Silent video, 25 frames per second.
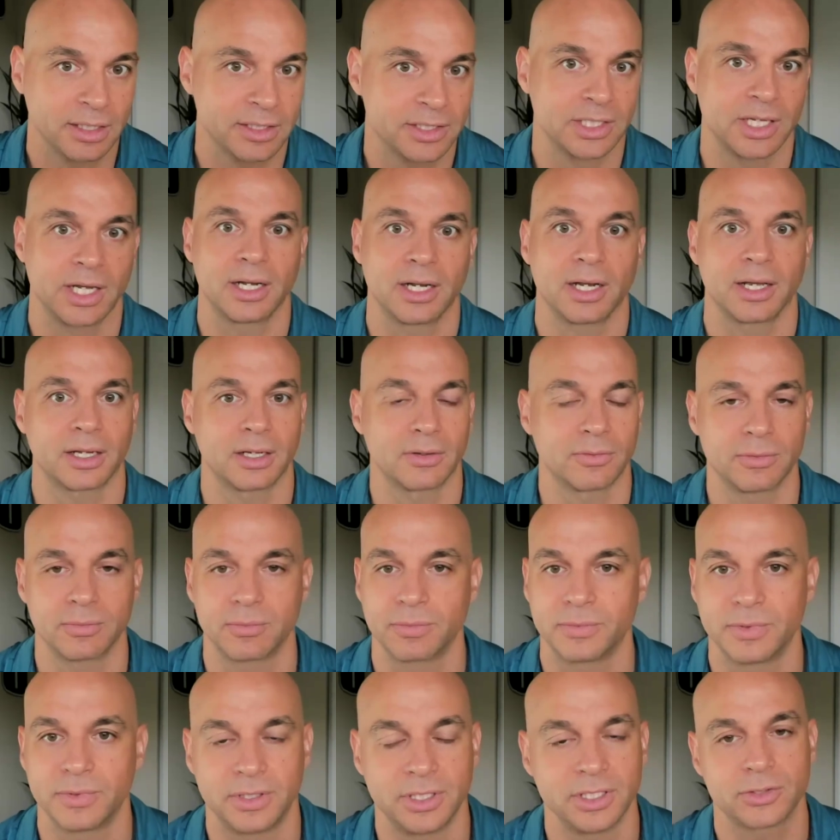It's not like a
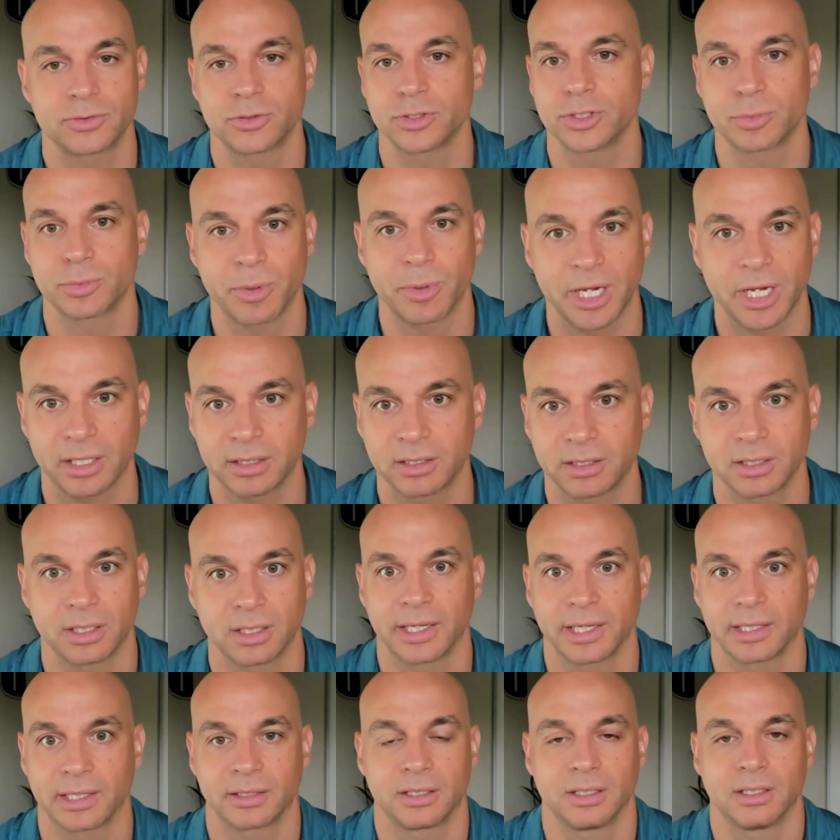disrespect to
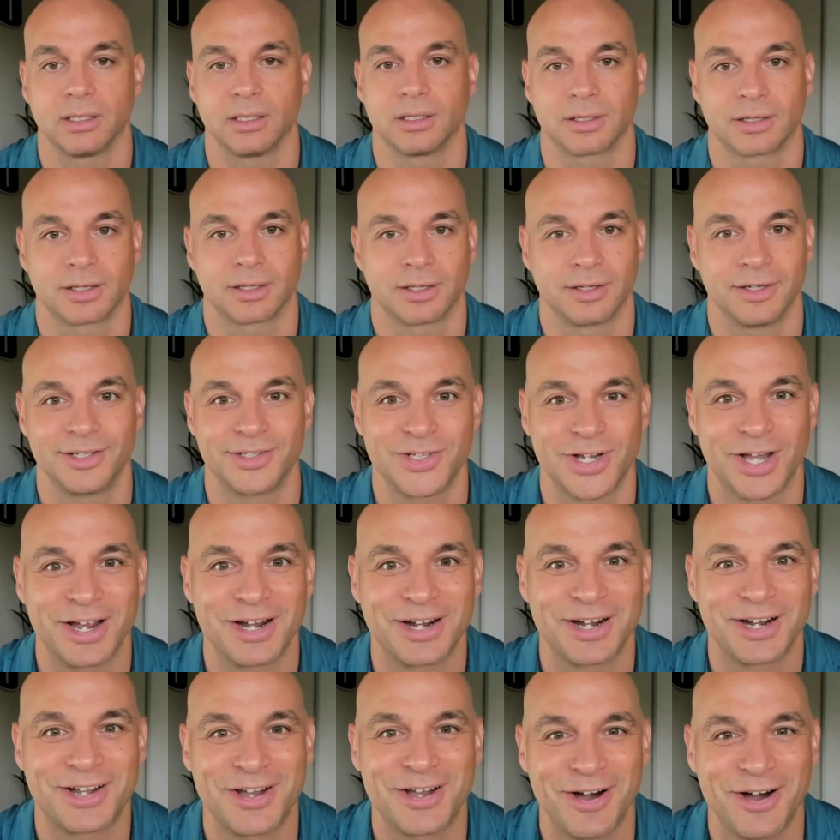like the
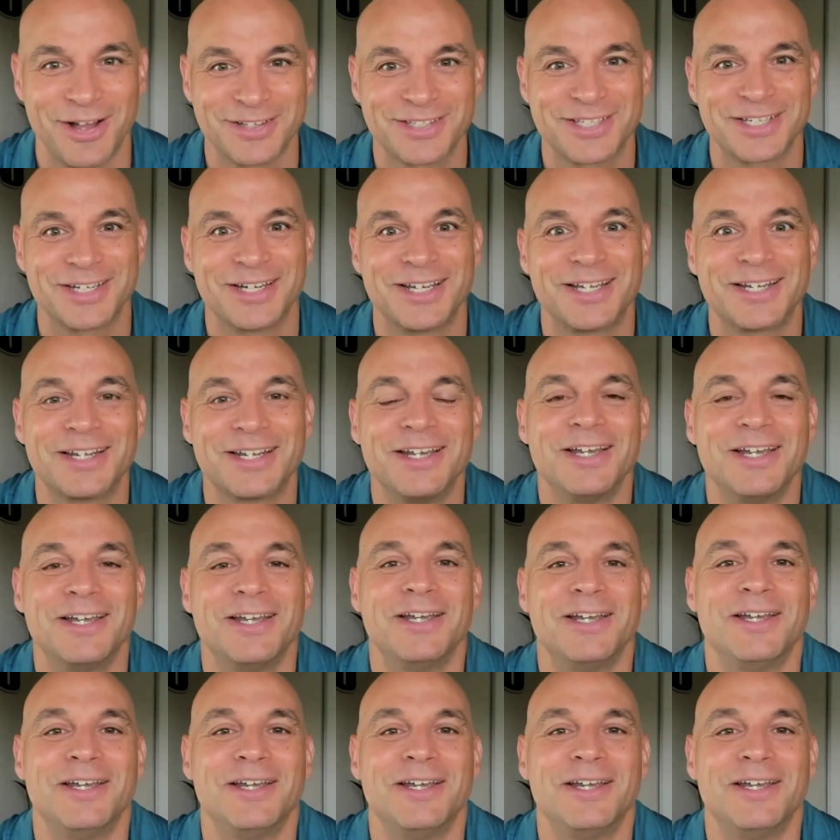entire continent.